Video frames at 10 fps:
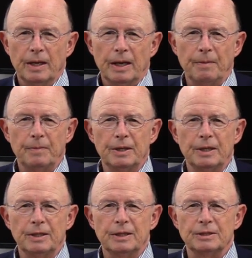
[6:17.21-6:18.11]
I mean,
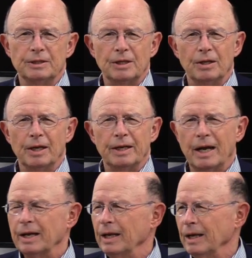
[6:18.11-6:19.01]
this is unlike
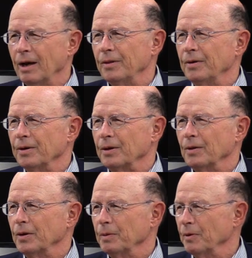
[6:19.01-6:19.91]
any other
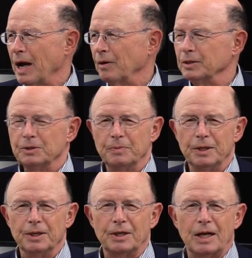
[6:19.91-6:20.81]
colonial. how could you
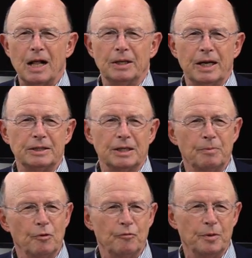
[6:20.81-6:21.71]
be a
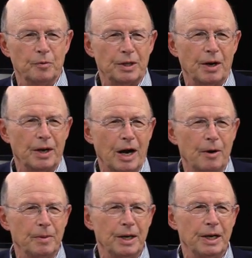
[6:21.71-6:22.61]
colonizing movement without an
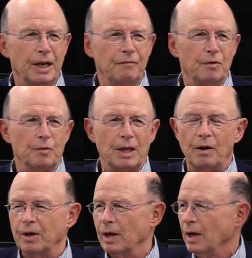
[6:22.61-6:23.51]
army and a navy,
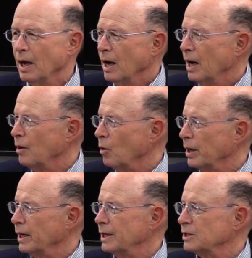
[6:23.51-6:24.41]
without a, an
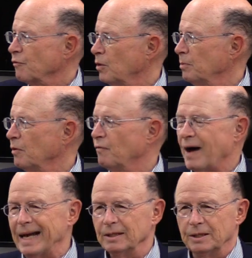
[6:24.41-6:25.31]
organized form of
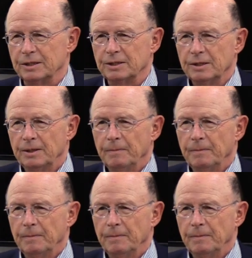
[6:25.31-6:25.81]
violence?